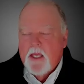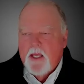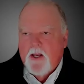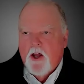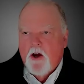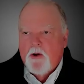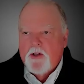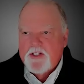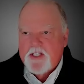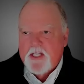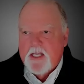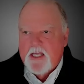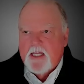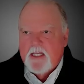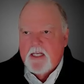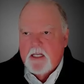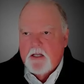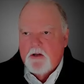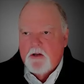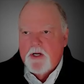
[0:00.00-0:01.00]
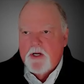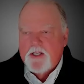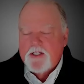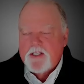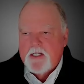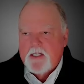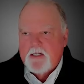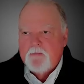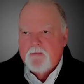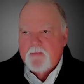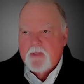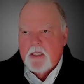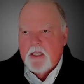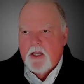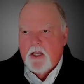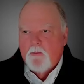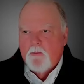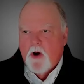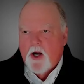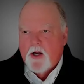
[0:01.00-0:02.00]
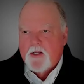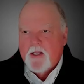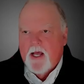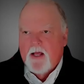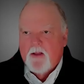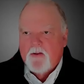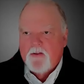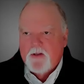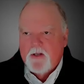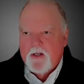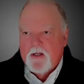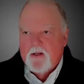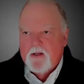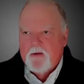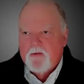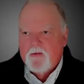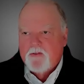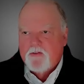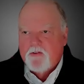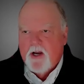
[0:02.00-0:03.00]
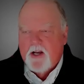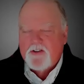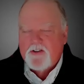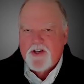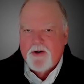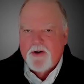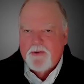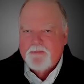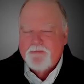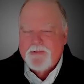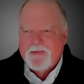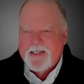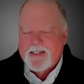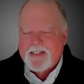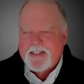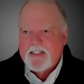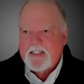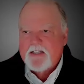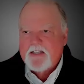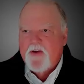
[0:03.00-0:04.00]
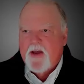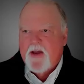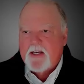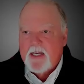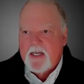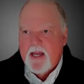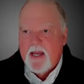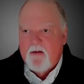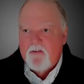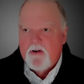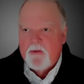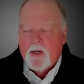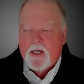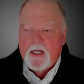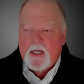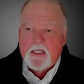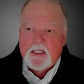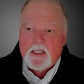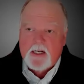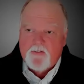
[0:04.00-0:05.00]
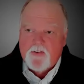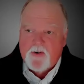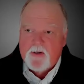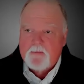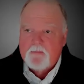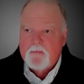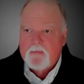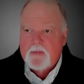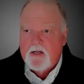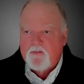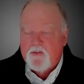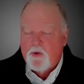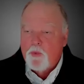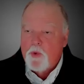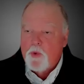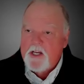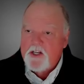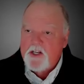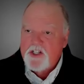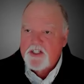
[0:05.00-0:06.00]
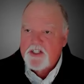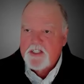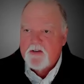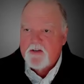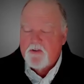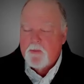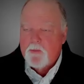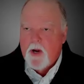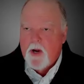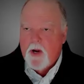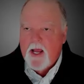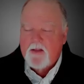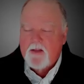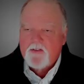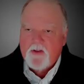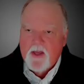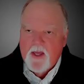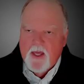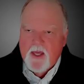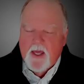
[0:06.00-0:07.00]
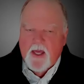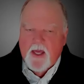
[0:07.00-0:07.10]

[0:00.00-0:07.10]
you know, is seeing an increase in, you know, markdowns in a stretch. So this is affecting everybody, different, different regions, different brands.